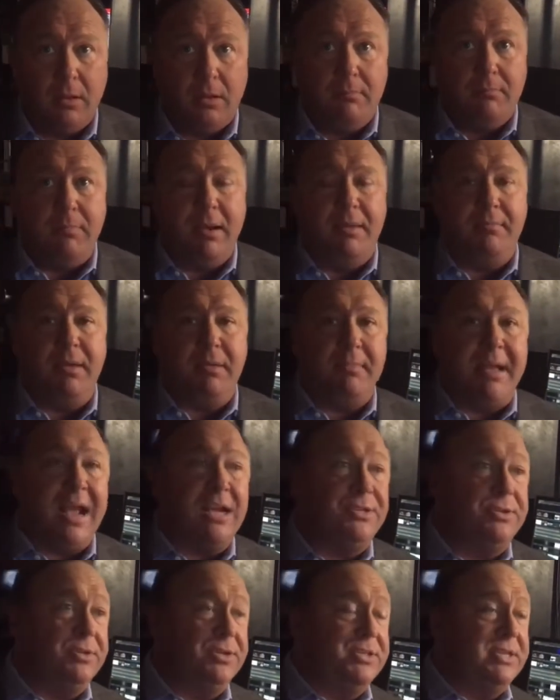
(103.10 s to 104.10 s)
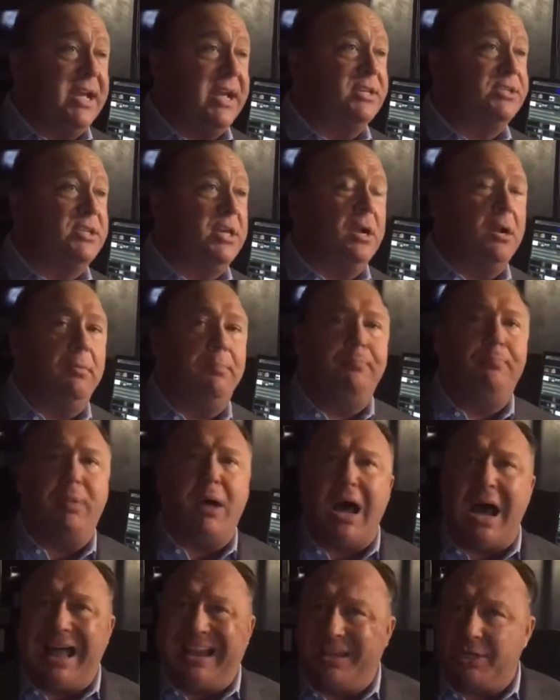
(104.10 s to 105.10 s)
But McMaster says they're
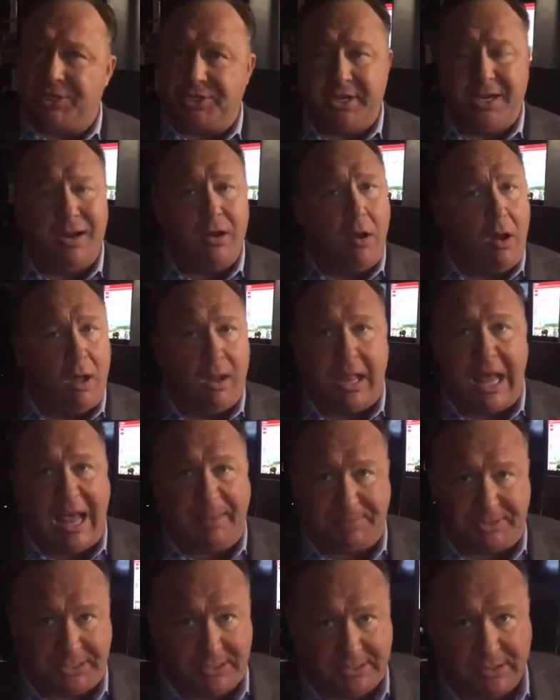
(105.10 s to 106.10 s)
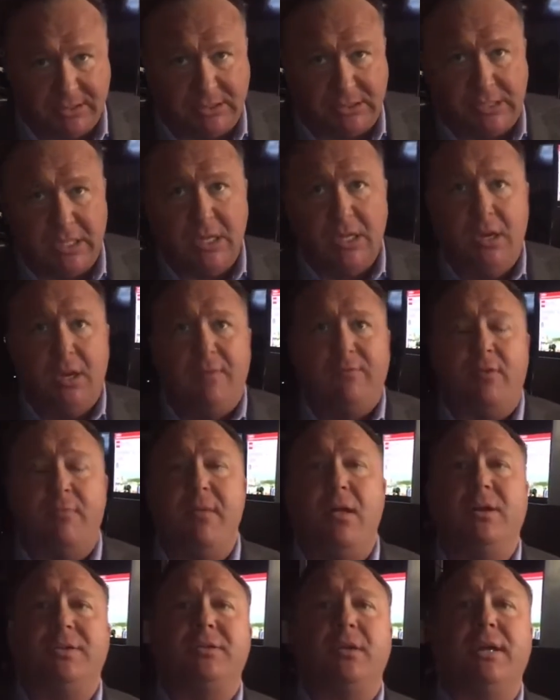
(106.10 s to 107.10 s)
polishing all options for
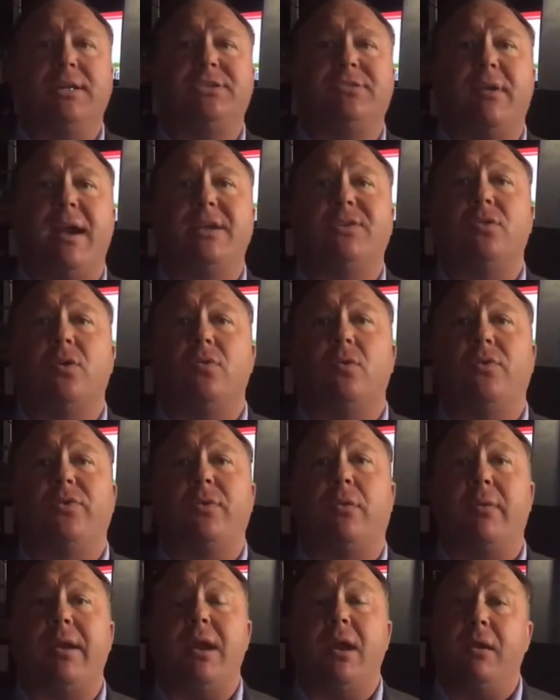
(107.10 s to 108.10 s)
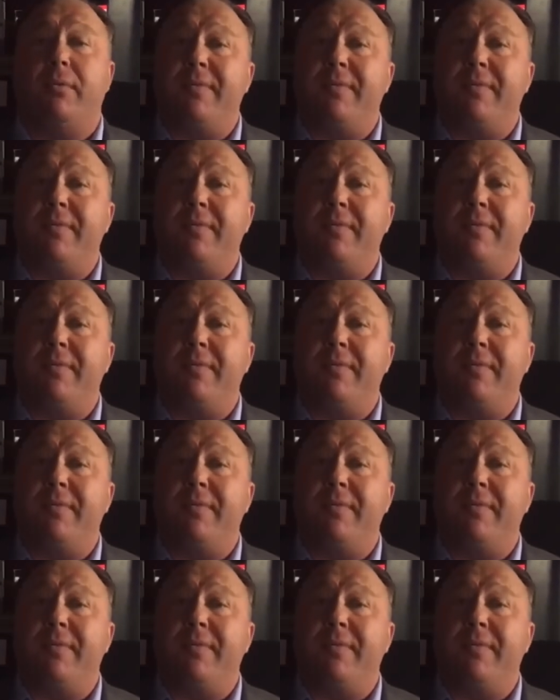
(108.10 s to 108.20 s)
military strikes on North Korea.